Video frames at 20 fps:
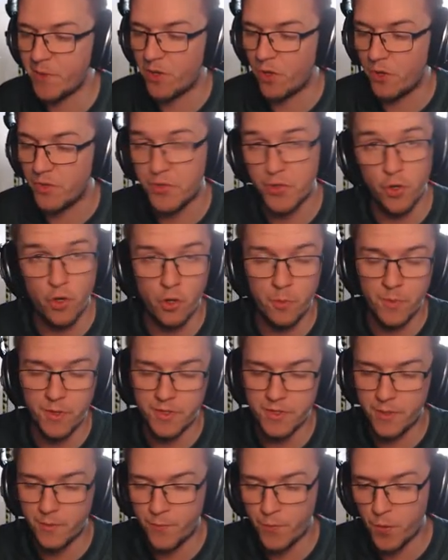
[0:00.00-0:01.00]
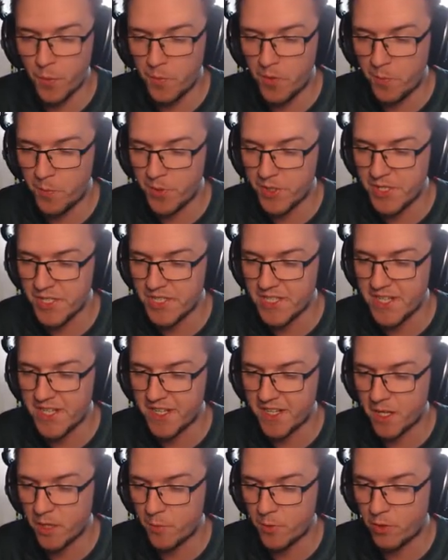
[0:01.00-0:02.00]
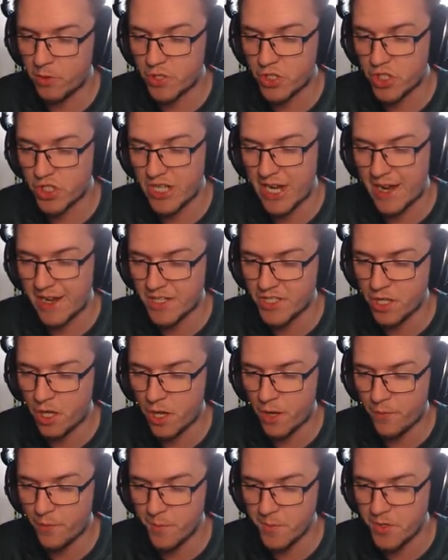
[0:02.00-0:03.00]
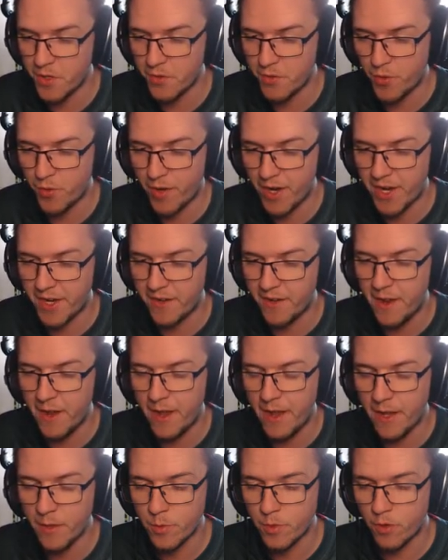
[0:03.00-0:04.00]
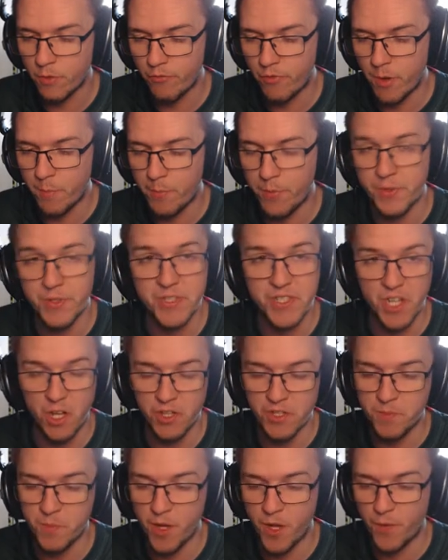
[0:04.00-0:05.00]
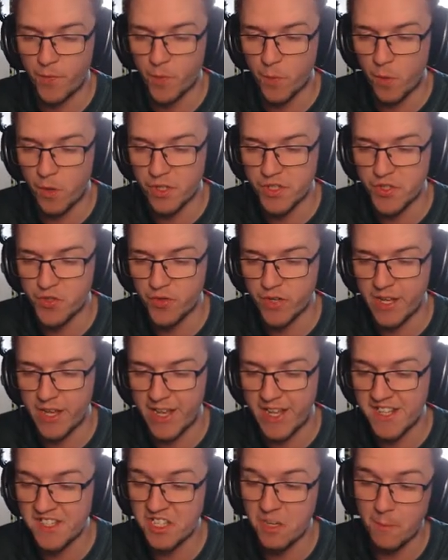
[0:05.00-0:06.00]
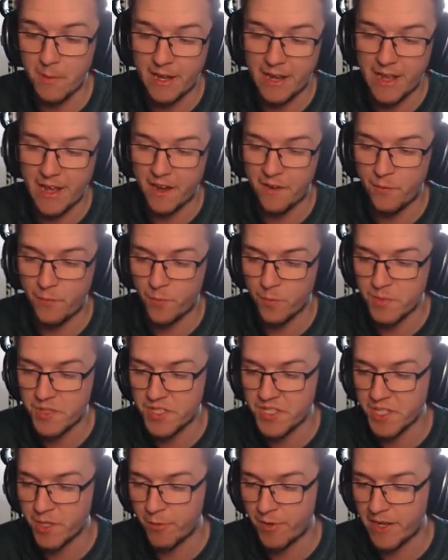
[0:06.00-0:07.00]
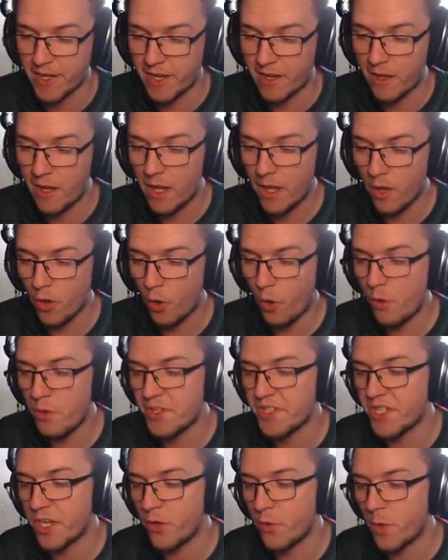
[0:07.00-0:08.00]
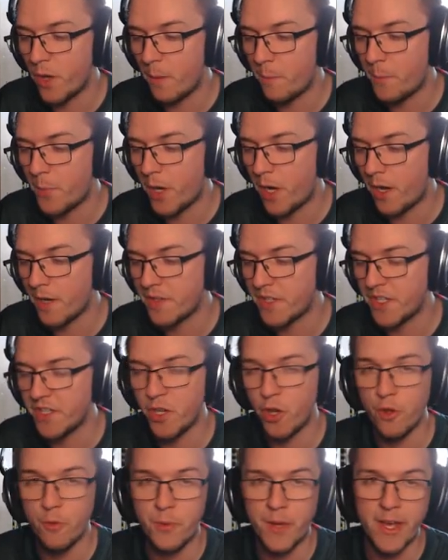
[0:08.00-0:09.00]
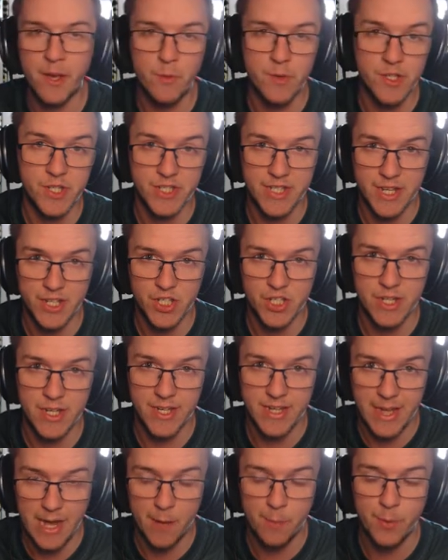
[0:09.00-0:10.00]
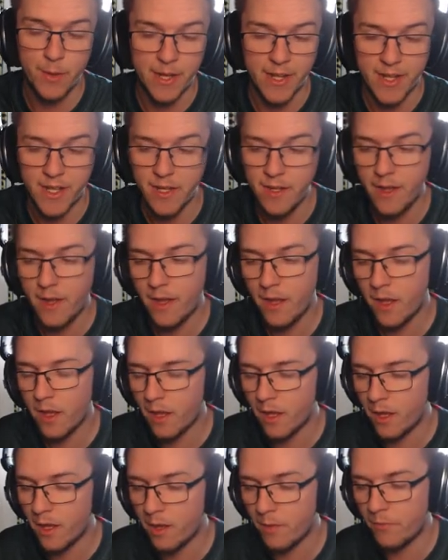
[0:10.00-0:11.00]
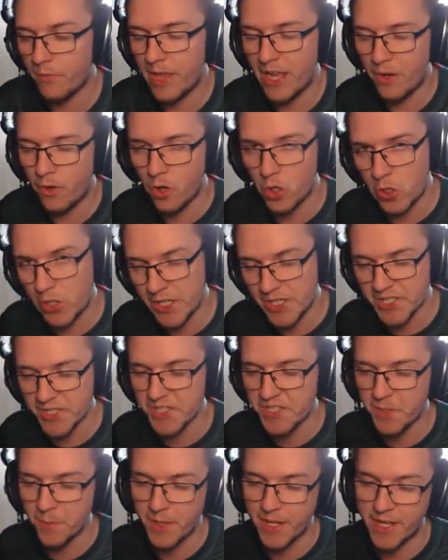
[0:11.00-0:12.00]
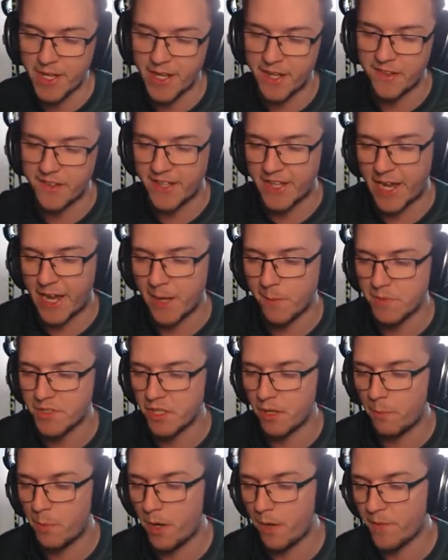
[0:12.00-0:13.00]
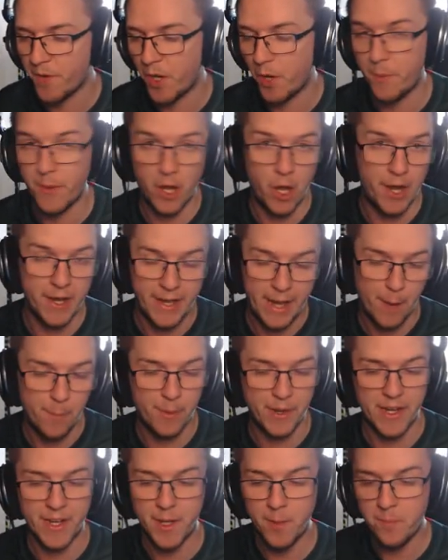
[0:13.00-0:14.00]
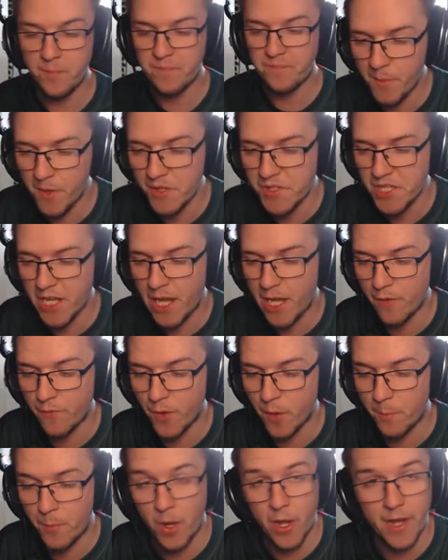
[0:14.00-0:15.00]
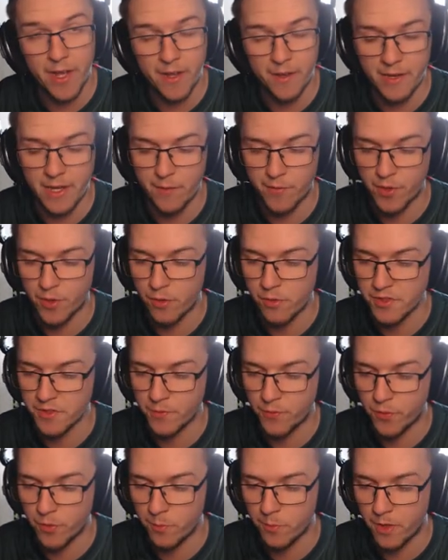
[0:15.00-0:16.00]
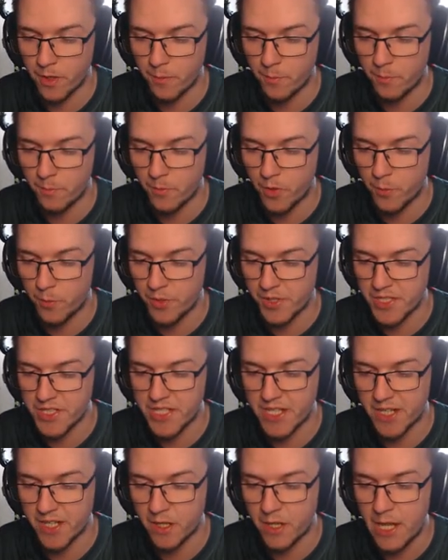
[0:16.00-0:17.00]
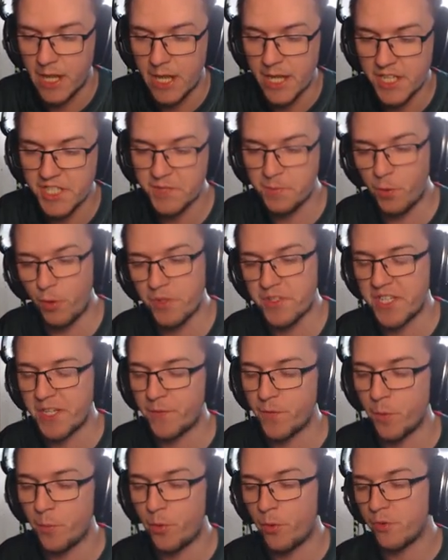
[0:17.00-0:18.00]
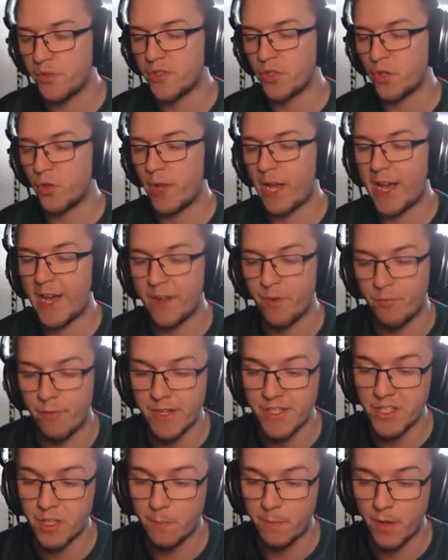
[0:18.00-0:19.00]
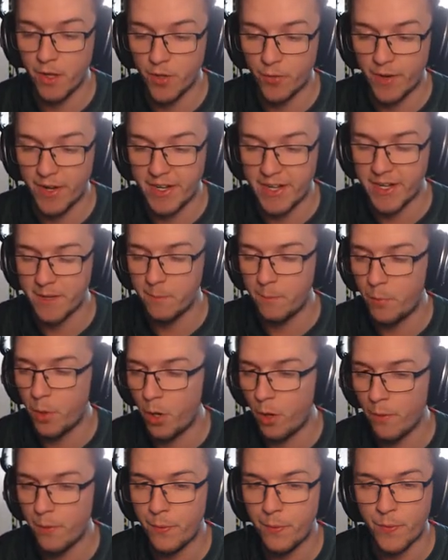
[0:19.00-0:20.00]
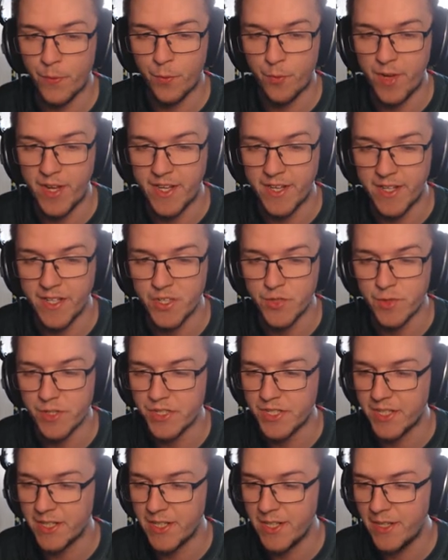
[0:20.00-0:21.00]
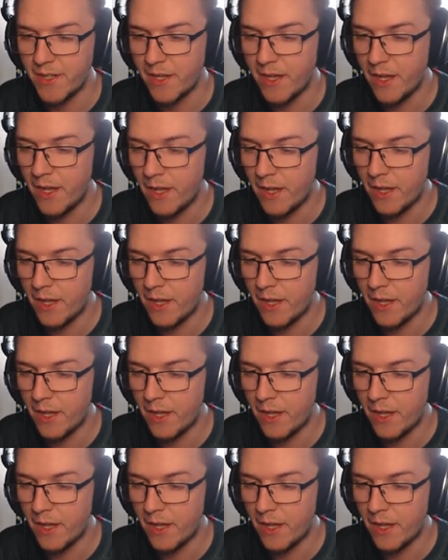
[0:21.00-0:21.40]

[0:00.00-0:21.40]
We've got Dortmund from the Bundesliga. We've got Shakhtar from Ukraine. We've got Red Bull Salzburg from Austria. Inter Milan from Syria. Also, Parthenope, which is actually Napoli. They're not licensed to be in the game, so Parthenope are Napoli. And we also have Bayer Leverkusen from the Bundesliga, Sporting for Portugal, and Red Star Belgrade in pot three, interestingly.